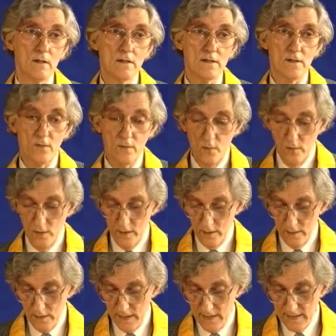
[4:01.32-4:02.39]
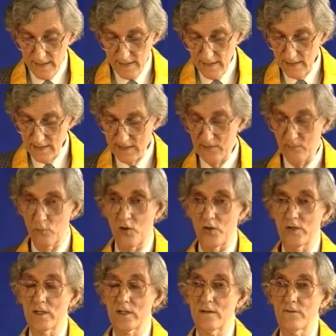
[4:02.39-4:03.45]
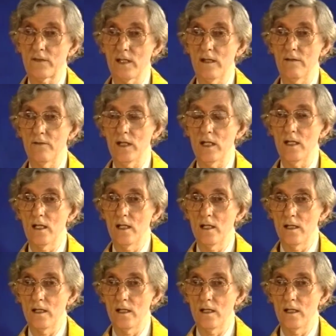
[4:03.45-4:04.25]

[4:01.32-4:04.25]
So excessive watching of TV